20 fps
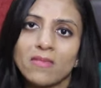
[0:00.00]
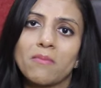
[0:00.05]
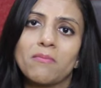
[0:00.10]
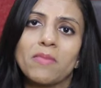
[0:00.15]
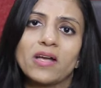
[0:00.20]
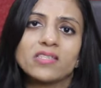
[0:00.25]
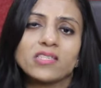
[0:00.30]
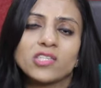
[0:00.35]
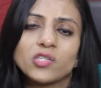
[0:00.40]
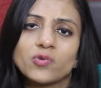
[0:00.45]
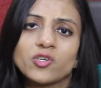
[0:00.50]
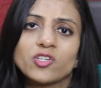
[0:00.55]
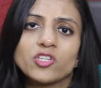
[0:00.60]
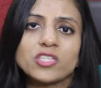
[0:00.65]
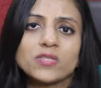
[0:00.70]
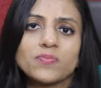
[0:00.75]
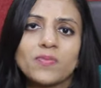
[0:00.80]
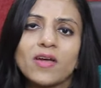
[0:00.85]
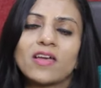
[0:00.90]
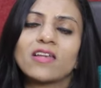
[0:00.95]
My
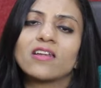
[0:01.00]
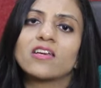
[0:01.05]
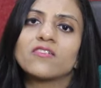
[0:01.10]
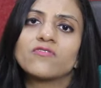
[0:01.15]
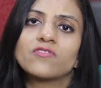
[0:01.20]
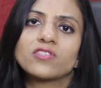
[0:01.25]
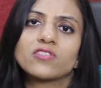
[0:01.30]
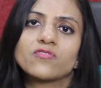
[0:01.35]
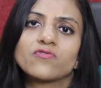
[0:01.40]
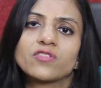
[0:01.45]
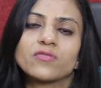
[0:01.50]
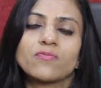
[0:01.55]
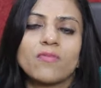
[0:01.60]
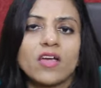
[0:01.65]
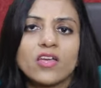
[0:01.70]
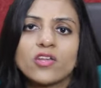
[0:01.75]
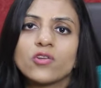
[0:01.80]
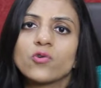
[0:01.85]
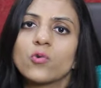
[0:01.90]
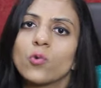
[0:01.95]
situations, my life is different.
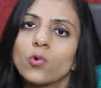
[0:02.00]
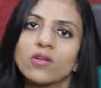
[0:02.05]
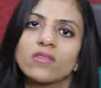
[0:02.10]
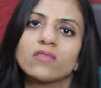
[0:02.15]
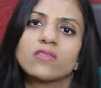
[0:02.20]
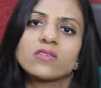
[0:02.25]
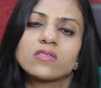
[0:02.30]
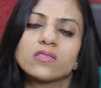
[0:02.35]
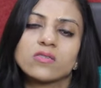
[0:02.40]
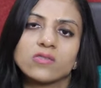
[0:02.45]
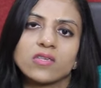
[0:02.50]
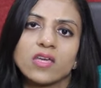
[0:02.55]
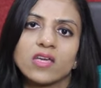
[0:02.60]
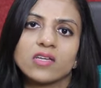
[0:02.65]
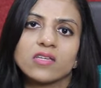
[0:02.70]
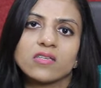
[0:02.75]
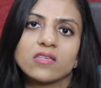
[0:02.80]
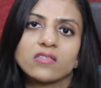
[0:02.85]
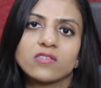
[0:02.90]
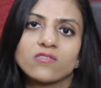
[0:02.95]
My role in this
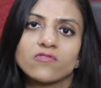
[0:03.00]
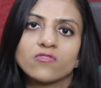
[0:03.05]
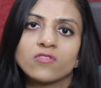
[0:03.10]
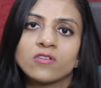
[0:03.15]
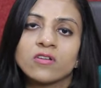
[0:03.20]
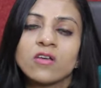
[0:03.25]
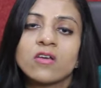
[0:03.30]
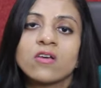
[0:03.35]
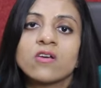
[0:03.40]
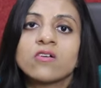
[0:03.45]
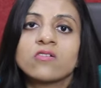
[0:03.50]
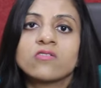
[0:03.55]
society is different.